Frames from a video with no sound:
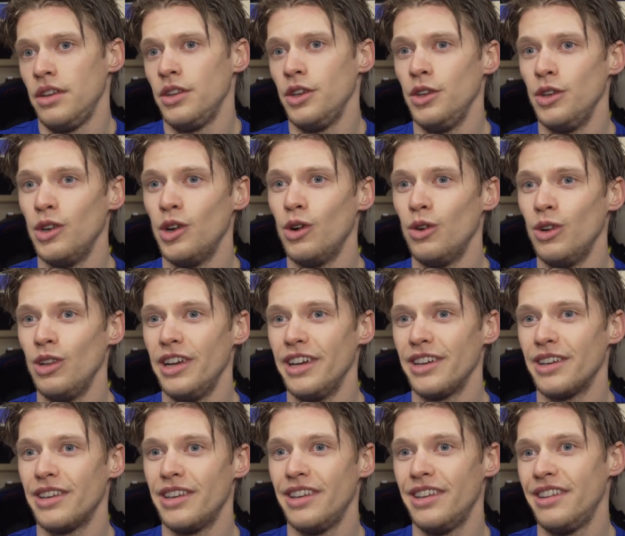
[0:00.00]
you know,
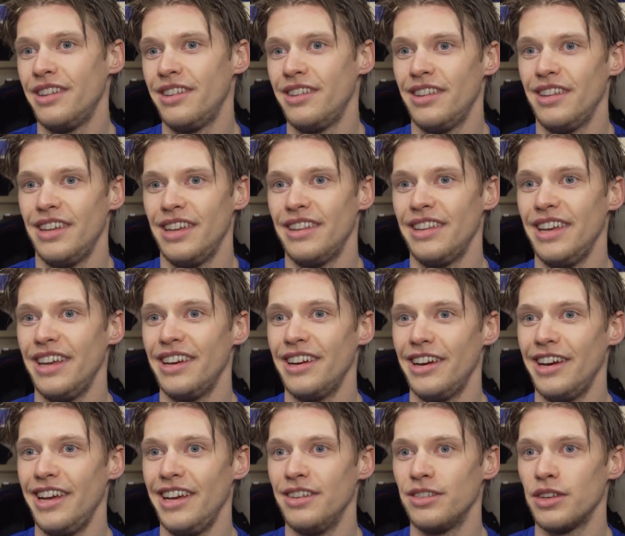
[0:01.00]
like, at the end
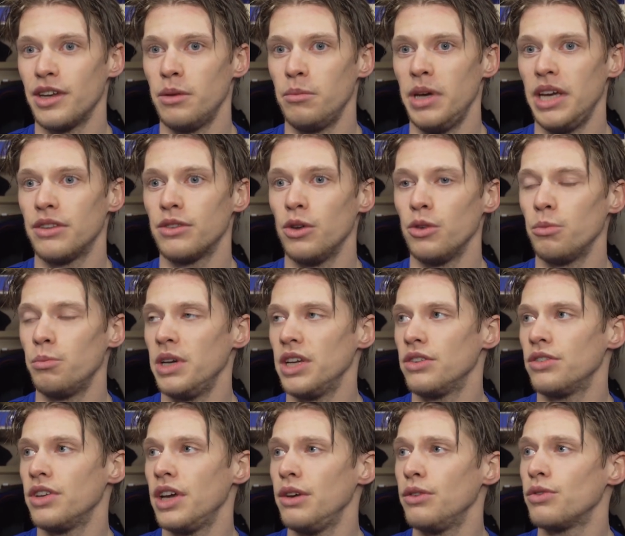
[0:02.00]
of the day, he's going to make those
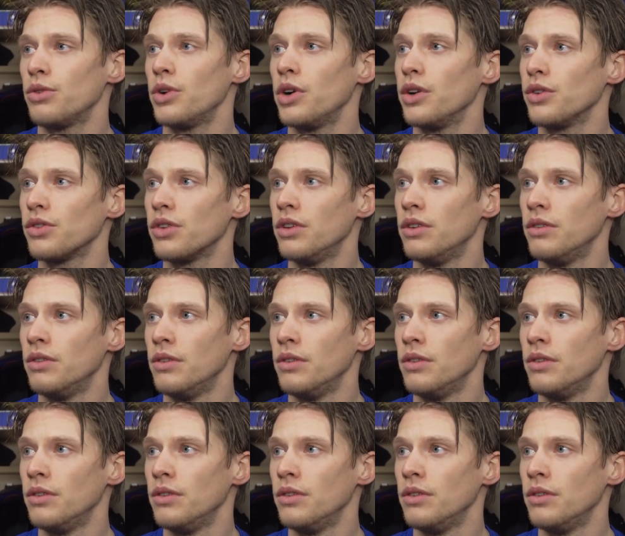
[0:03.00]
big saves for us.